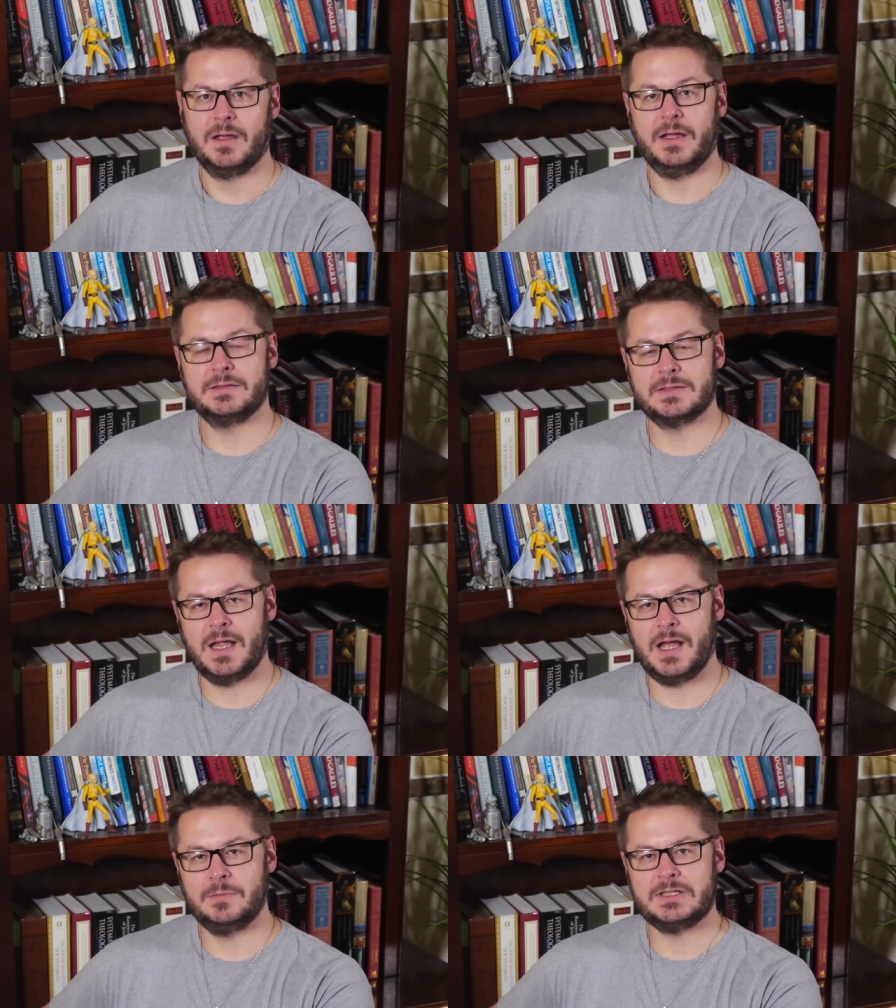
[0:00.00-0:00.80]

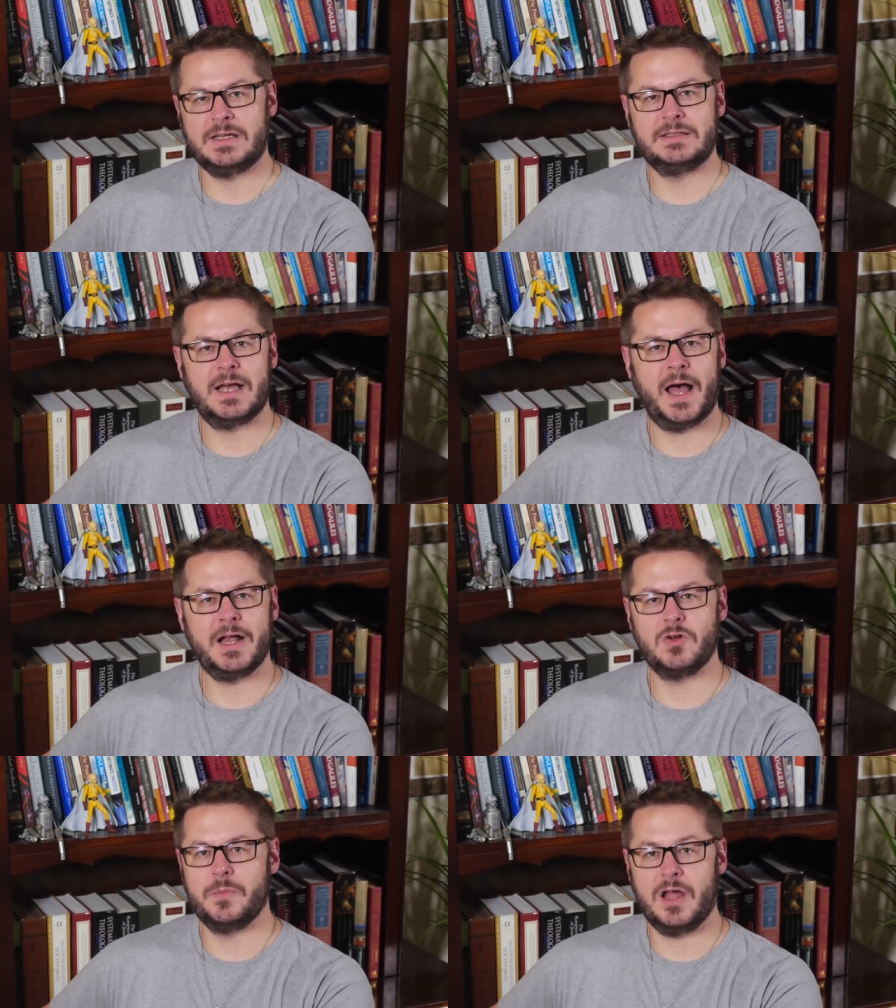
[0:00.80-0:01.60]
Islam's
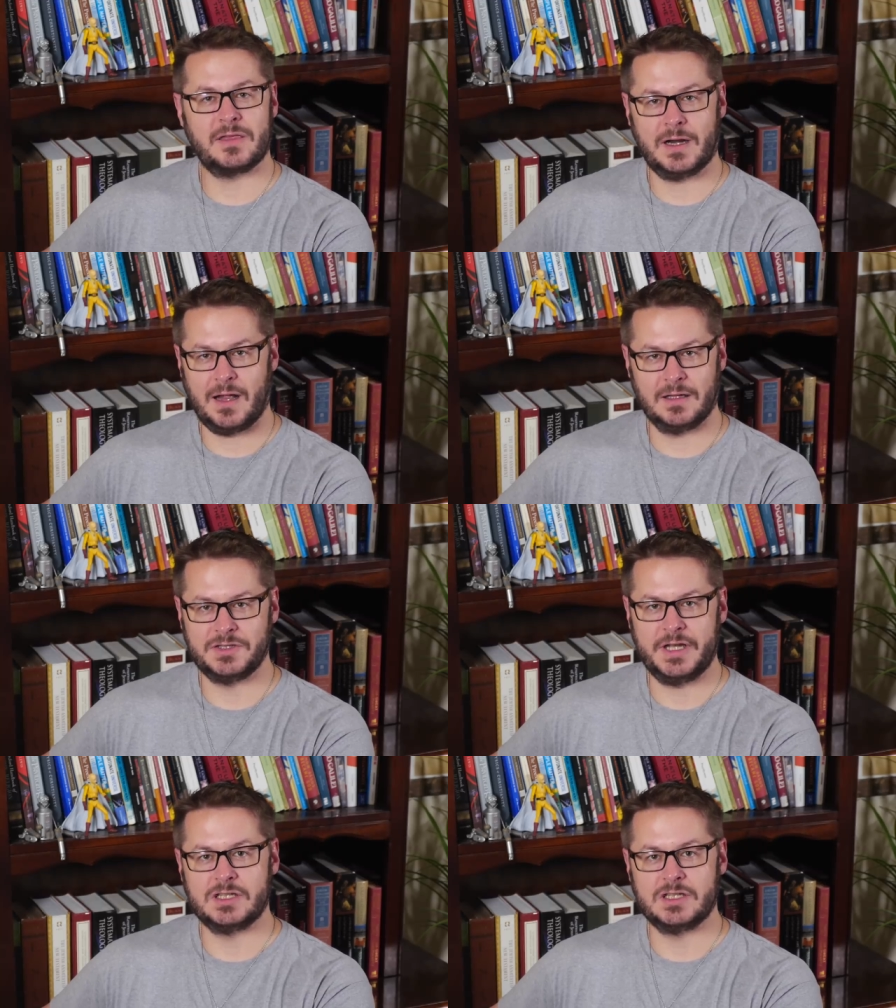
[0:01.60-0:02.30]
entire methodology